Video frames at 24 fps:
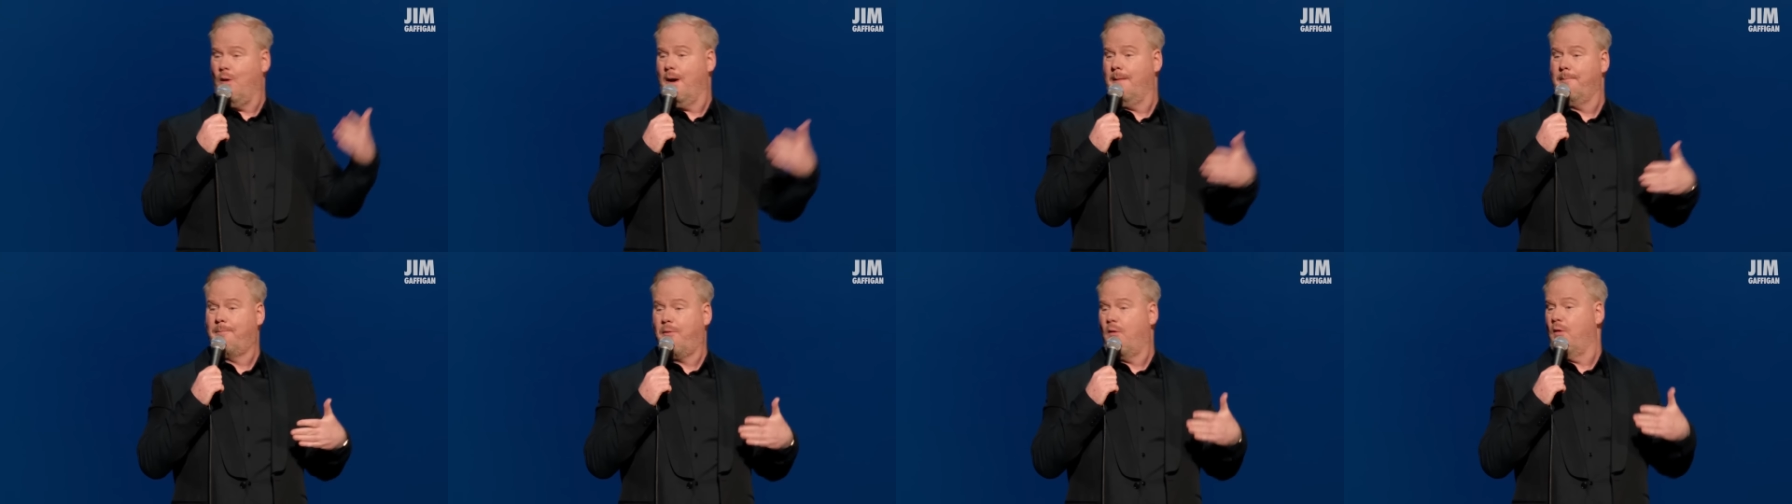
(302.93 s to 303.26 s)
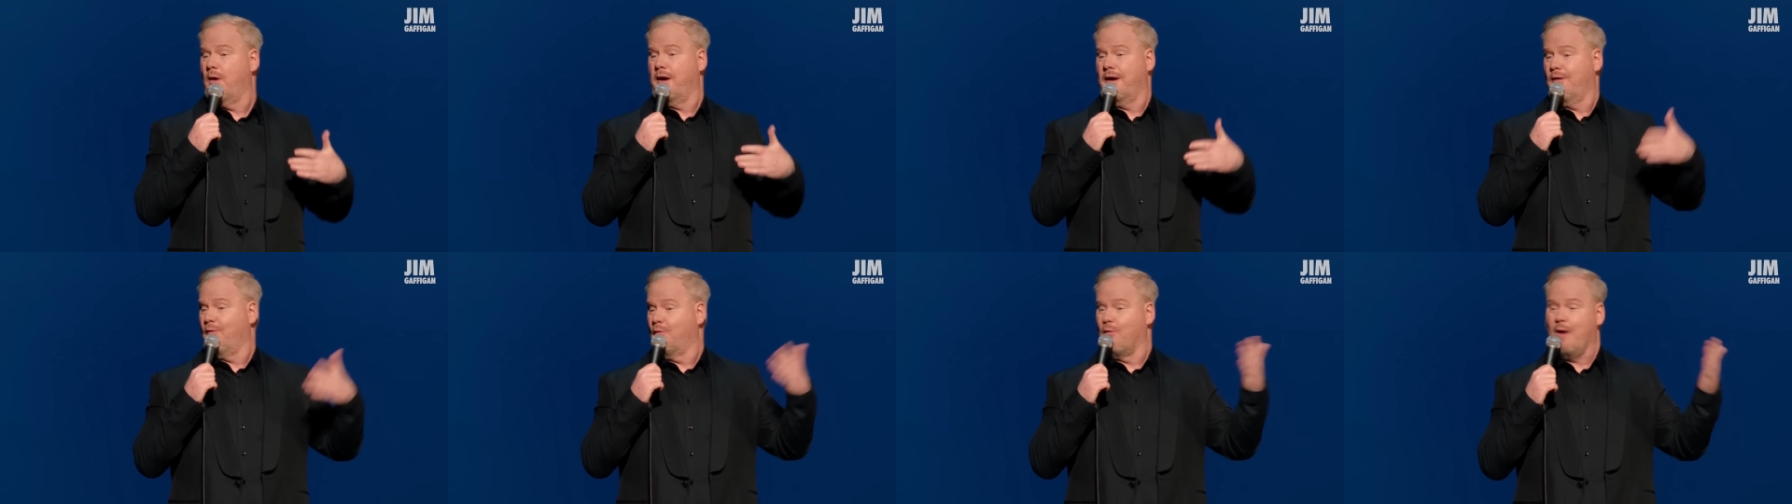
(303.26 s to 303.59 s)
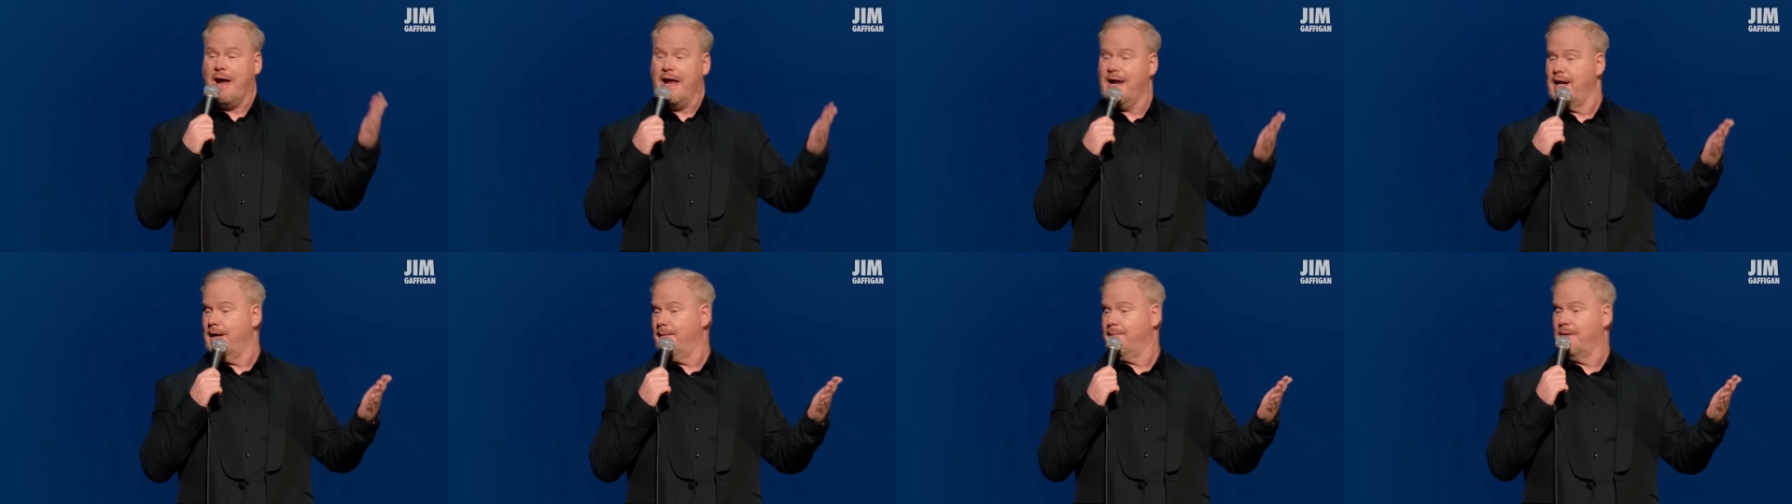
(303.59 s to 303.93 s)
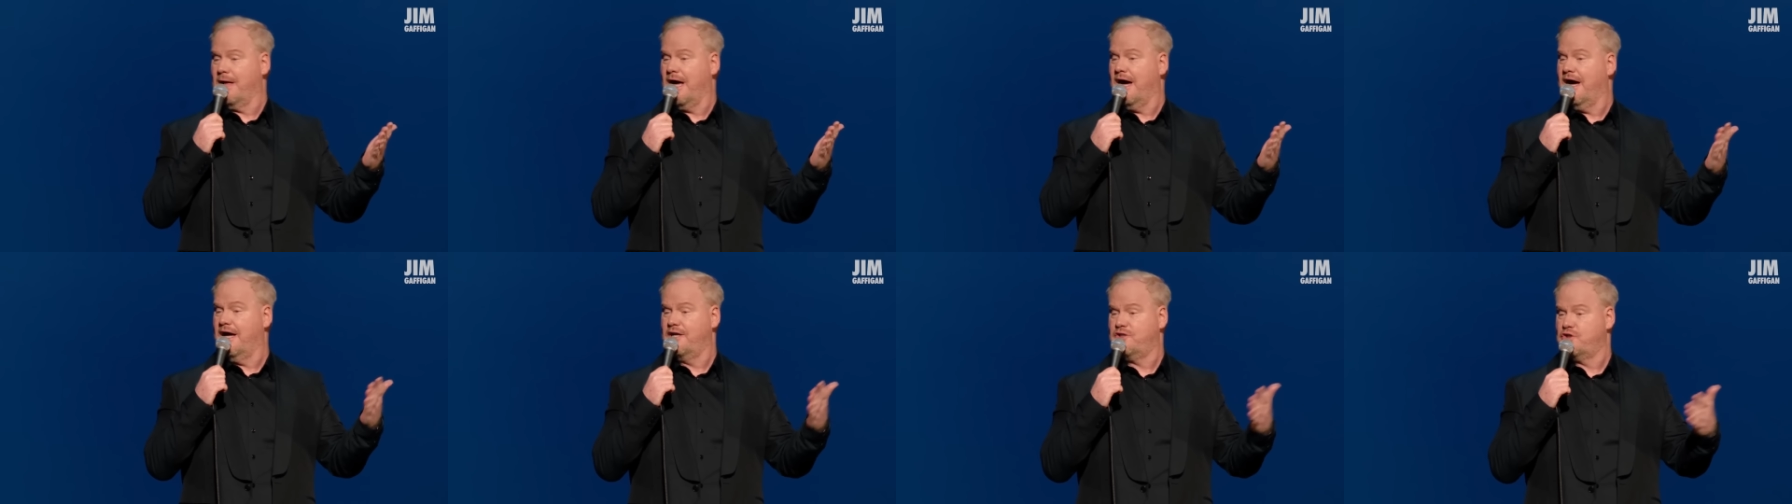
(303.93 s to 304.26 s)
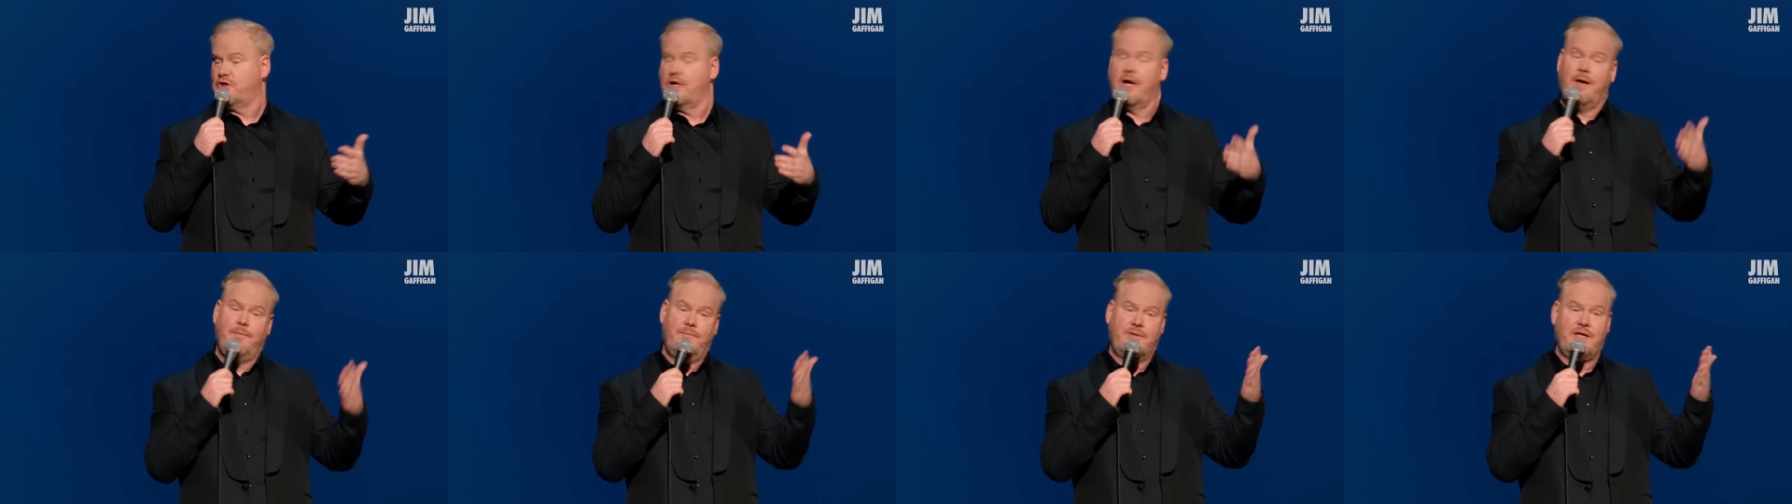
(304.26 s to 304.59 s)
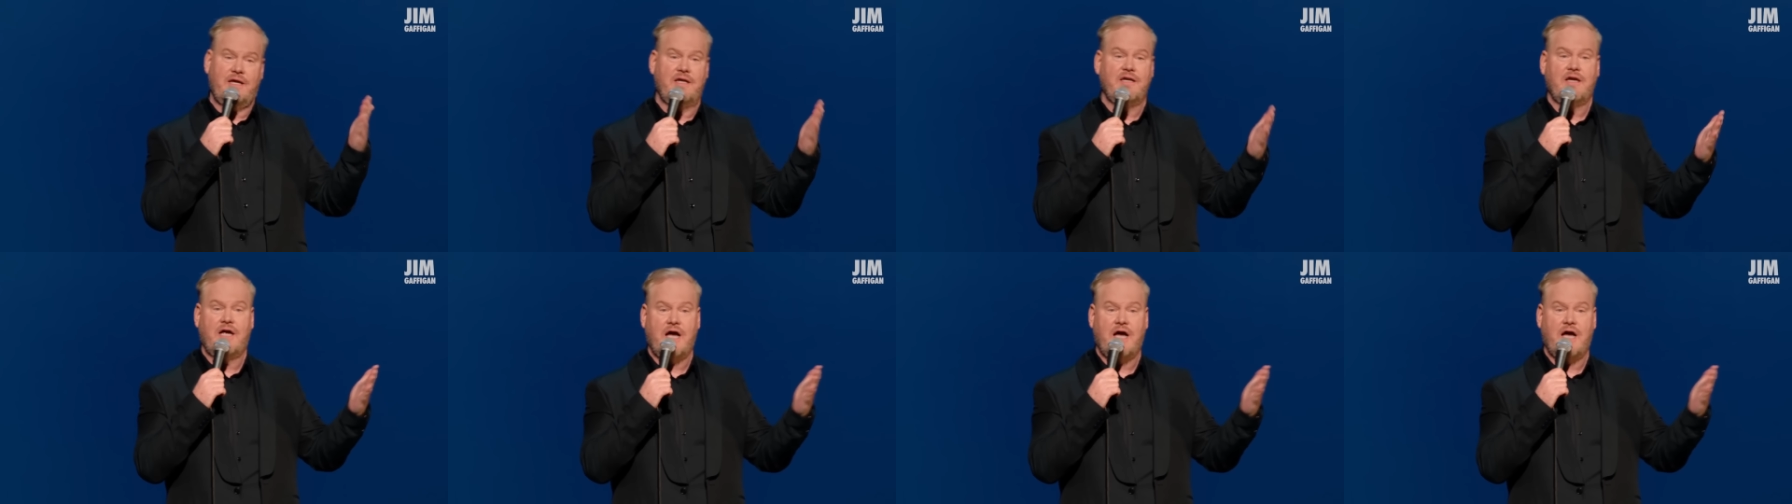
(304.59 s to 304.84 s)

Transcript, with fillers: one point, a random guy chimed in,